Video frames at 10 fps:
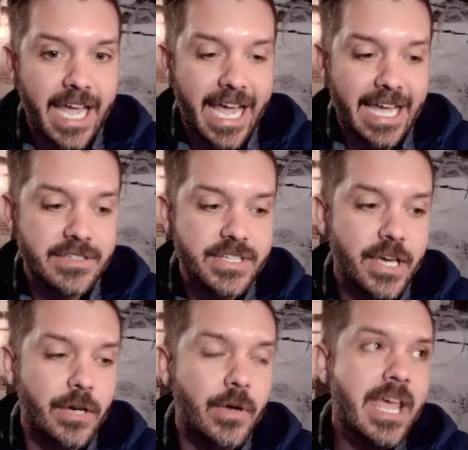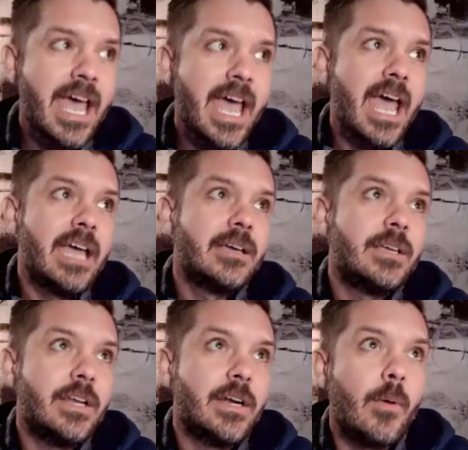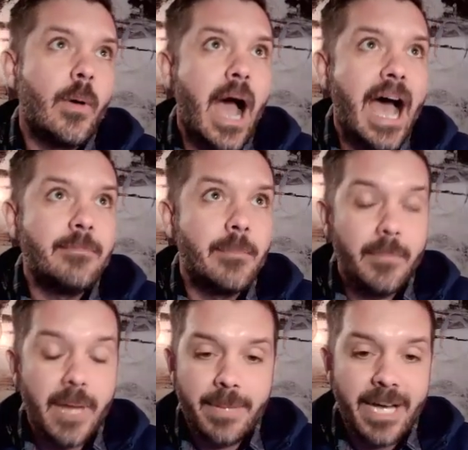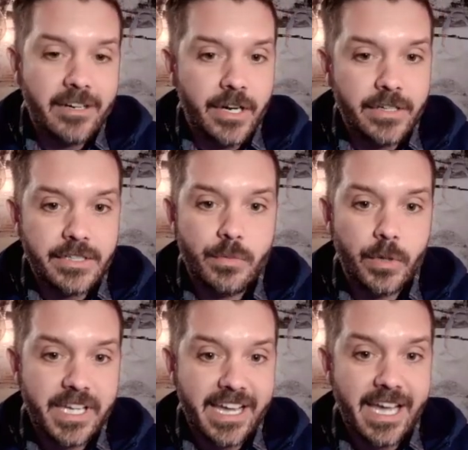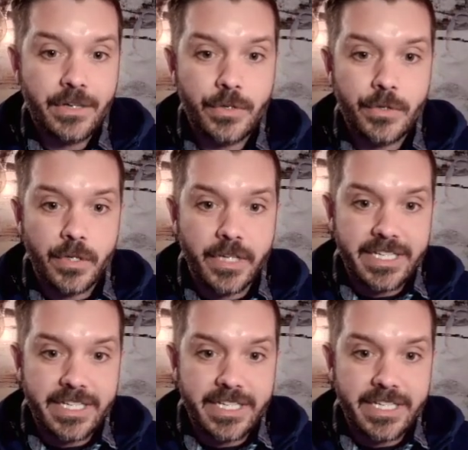And so my background is working at Google,